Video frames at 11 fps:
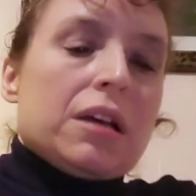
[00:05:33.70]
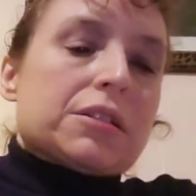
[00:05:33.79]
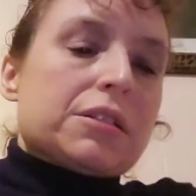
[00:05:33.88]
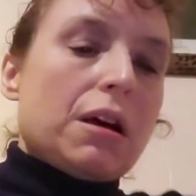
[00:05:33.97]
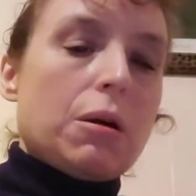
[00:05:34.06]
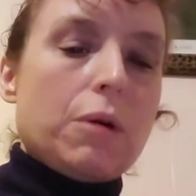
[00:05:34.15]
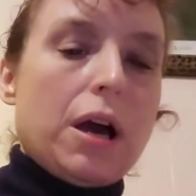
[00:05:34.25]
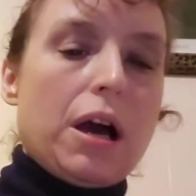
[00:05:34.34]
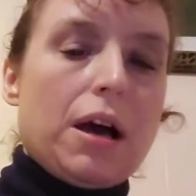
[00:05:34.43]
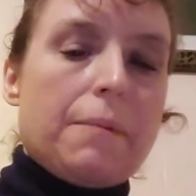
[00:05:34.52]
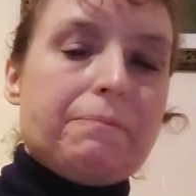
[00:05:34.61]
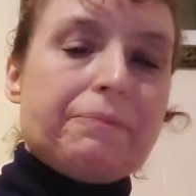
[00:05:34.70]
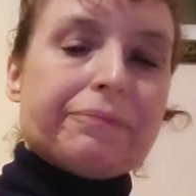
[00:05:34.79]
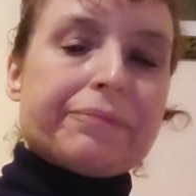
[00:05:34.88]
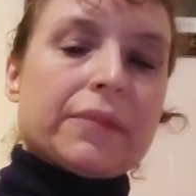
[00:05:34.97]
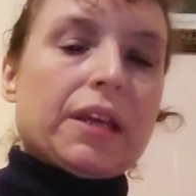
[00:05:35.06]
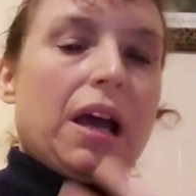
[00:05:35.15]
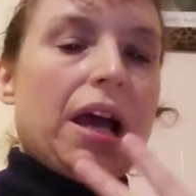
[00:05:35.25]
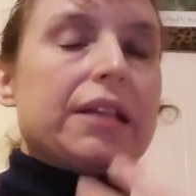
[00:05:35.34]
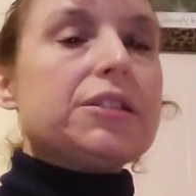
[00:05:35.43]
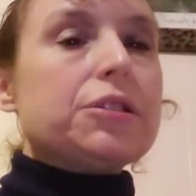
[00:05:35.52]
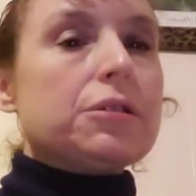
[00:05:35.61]
So um,
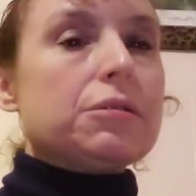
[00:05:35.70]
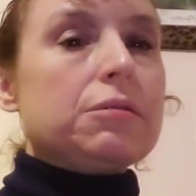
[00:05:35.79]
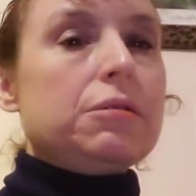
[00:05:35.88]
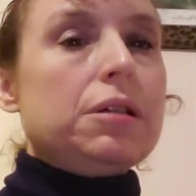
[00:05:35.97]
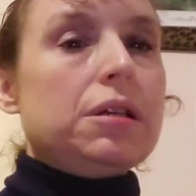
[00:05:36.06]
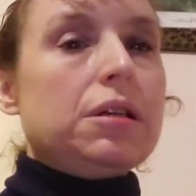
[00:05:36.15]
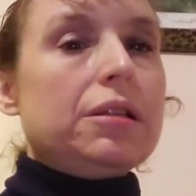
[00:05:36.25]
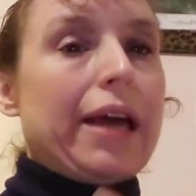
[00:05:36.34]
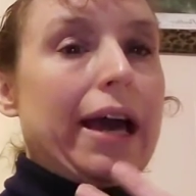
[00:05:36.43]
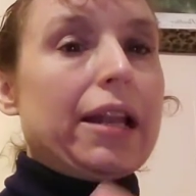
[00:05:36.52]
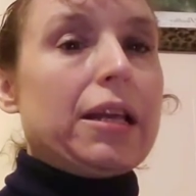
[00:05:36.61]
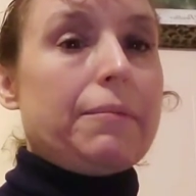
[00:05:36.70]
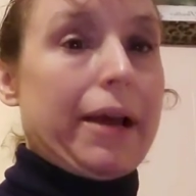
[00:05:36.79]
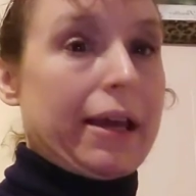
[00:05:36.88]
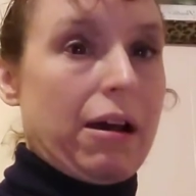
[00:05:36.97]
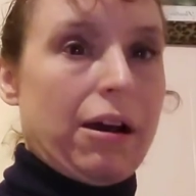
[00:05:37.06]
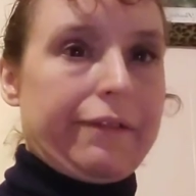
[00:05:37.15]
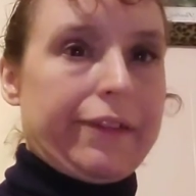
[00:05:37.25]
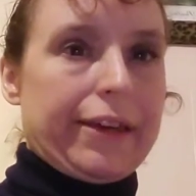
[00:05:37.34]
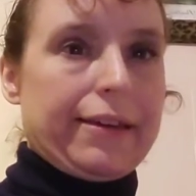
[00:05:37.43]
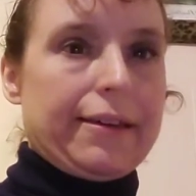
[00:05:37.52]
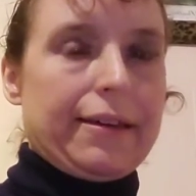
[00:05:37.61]
I do that in my
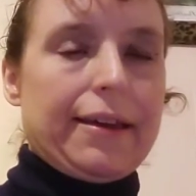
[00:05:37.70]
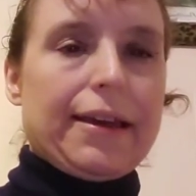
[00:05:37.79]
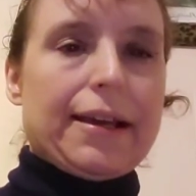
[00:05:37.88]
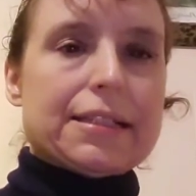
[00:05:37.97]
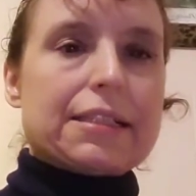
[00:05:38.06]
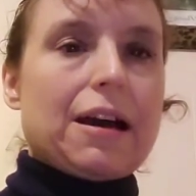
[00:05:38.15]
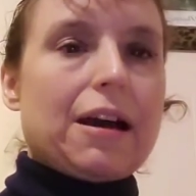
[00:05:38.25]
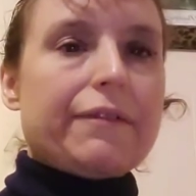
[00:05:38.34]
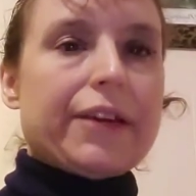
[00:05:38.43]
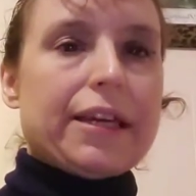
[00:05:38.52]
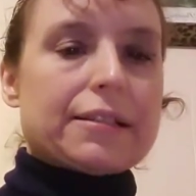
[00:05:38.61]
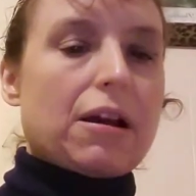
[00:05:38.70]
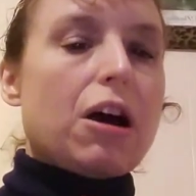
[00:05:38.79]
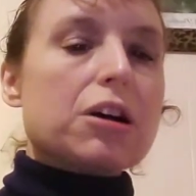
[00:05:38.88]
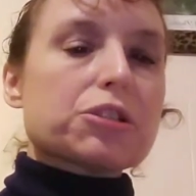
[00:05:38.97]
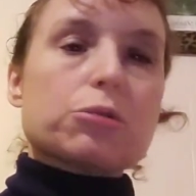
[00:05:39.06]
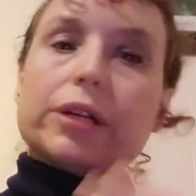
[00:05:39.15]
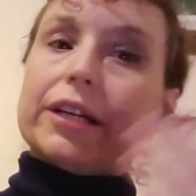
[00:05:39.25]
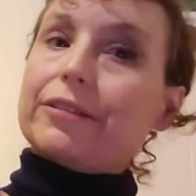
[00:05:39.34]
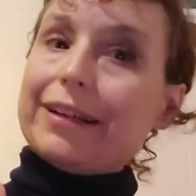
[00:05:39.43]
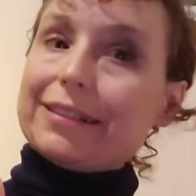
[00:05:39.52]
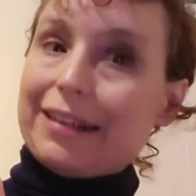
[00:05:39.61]
coffee. And coffee is also a
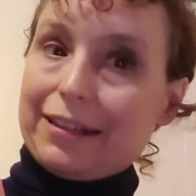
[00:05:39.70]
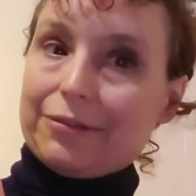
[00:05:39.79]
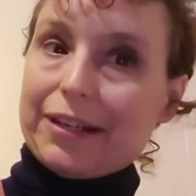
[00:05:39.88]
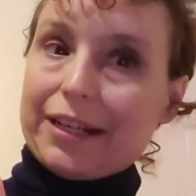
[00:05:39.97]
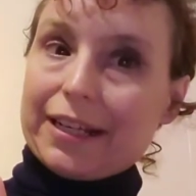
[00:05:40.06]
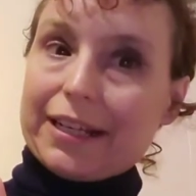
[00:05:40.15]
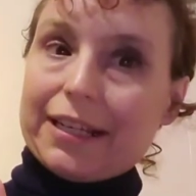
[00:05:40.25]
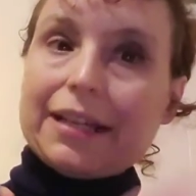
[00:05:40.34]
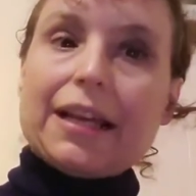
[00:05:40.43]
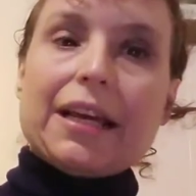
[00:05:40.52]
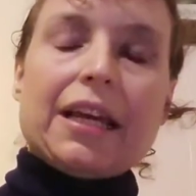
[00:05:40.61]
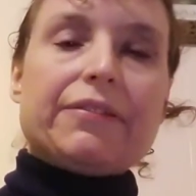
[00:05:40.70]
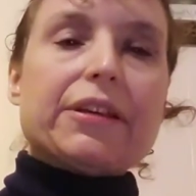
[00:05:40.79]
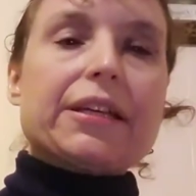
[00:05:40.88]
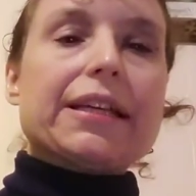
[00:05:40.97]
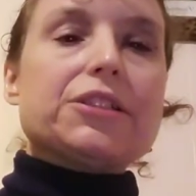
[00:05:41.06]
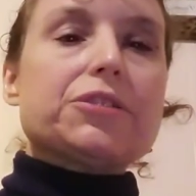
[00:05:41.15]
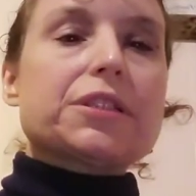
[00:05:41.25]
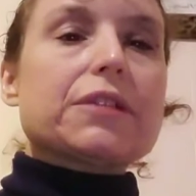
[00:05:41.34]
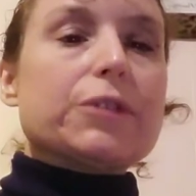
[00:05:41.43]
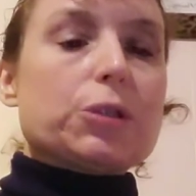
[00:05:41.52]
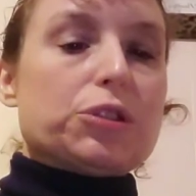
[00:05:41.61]
great diuretic if you can get
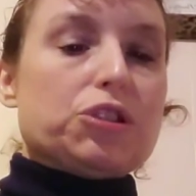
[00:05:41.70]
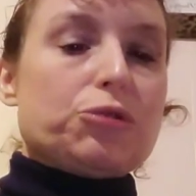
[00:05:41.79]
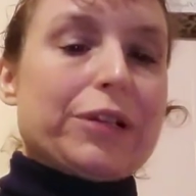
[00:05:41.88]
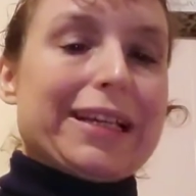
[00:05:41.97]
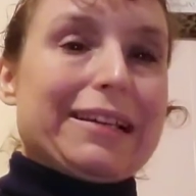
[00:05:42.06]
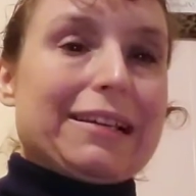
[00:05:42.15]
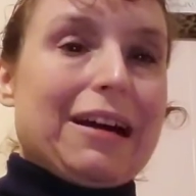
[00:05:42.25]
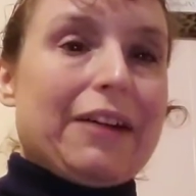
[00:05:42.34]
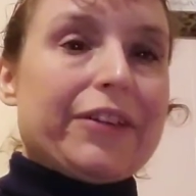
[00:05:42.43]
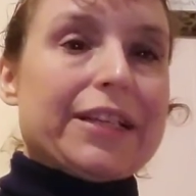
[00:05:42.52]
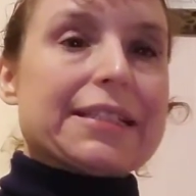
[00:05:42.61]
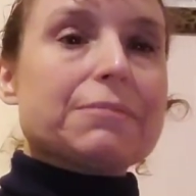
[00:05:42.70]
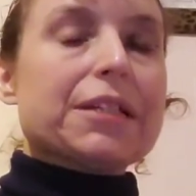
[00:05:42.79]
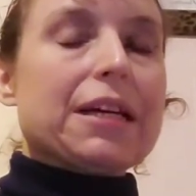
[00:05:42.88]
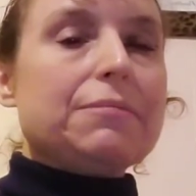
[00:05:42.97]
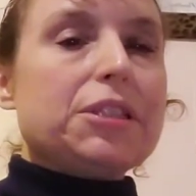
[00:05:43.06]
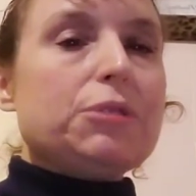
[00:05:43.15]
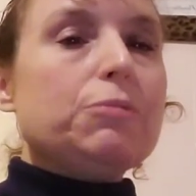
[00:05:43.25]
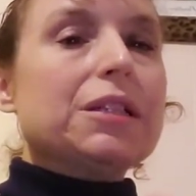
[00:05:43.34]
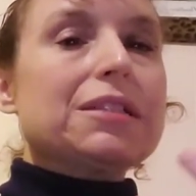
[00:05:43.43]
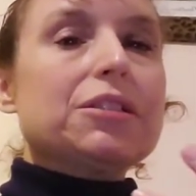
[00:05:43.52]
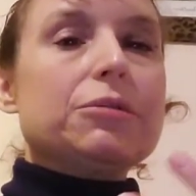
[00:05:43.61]
yourself used to drinking coffee. Sometimes you
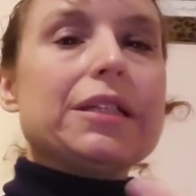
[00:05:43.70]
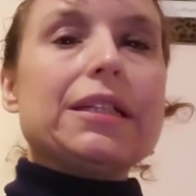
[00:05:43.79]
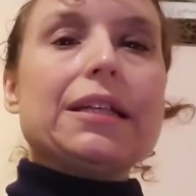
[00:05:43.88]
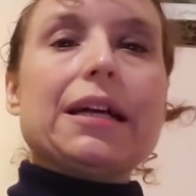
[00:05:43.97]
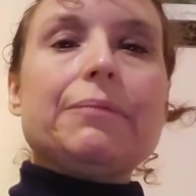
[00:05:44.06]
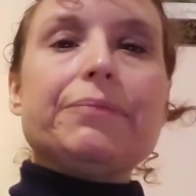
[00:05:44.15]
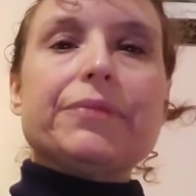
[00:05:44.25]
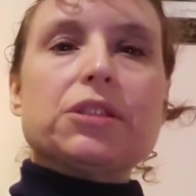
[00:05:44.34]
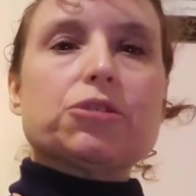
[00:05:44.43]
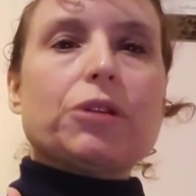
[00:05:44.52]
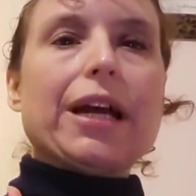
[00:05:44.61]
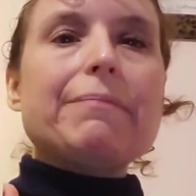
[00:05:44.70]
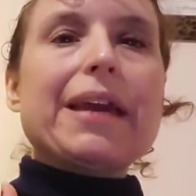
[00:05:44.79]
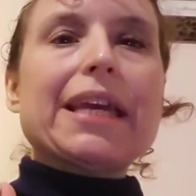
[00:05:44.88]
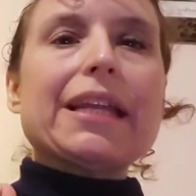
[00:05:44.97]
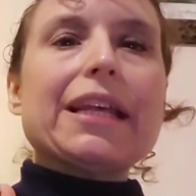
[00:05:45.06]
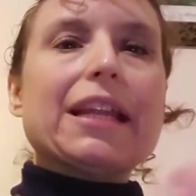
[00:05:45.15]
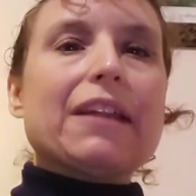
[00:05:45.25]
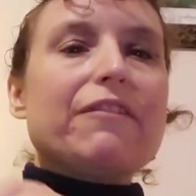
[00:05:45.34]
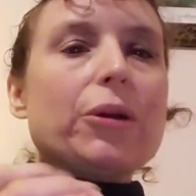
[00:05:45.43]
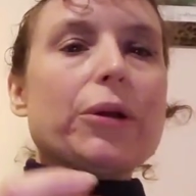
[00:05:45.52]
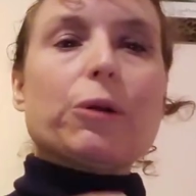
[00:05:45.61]
want to do it and try making it in a
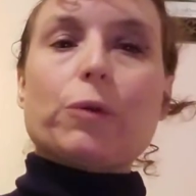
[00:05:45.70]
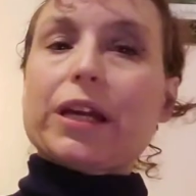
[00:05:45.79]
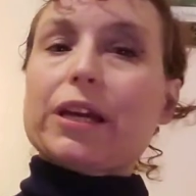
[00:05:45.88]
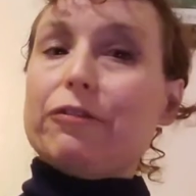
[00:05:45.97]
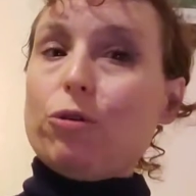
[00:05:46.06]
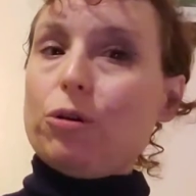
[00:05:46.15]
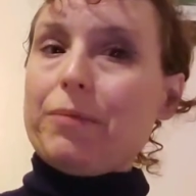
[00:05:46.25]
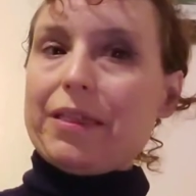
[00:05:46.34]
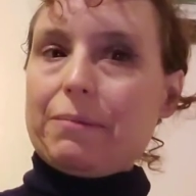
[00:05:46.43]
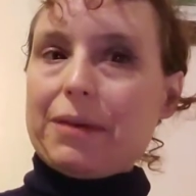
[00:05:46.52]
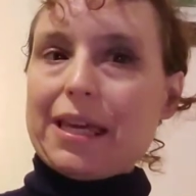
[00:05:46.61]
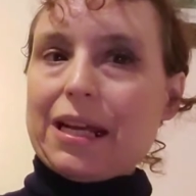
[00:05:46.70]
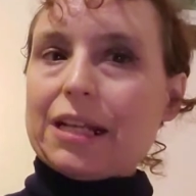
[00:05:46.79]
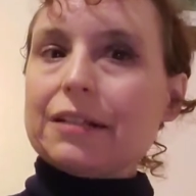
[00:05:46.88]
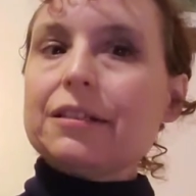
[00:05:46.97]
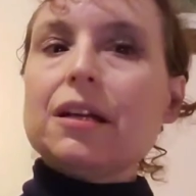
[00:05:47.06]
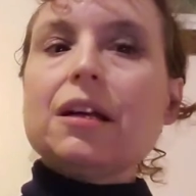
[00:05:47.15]
very weak form at the beginning